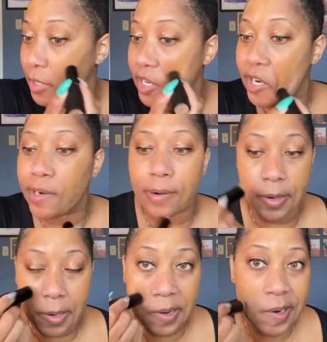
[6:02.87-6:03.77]
here
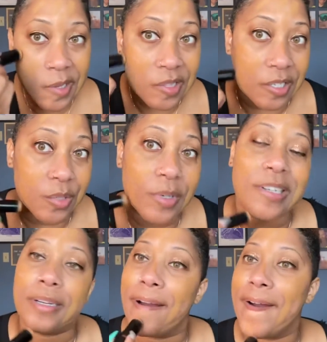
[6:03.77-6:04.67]
this
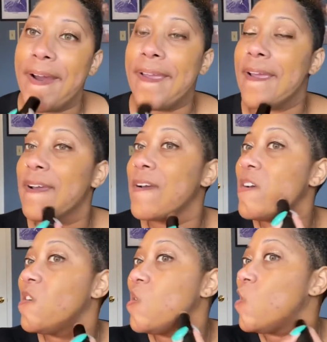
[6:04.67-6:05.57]
way, all right?
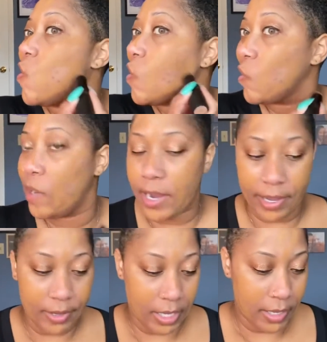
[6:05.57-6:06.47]

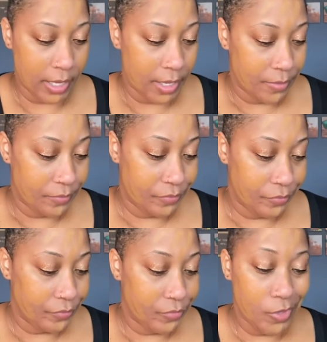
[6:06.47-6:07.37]
Okay.
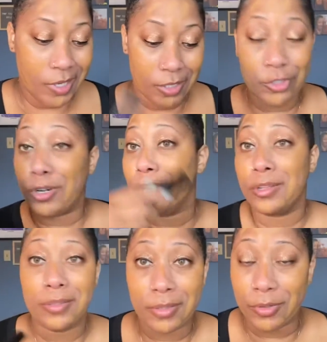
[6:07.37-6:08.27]
You can
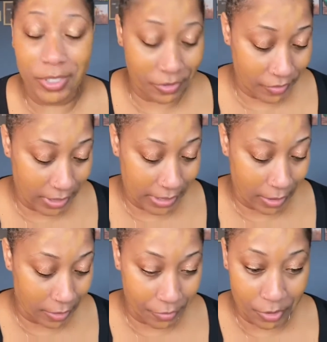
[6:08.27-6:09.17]
draw on your face
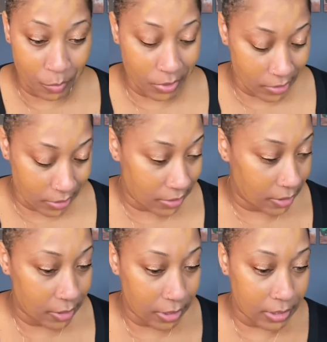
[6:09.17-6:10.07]
however you want this to
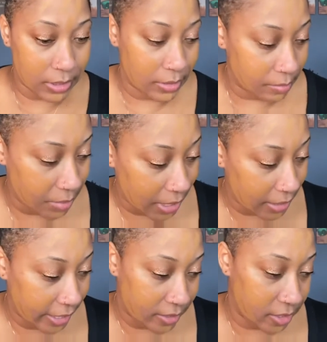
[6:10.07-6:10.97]
look, but I
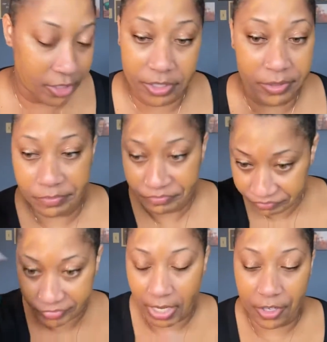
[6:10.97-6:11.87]
like to just
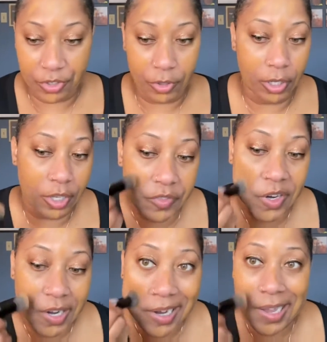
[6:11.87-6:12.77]
kind of do it all over.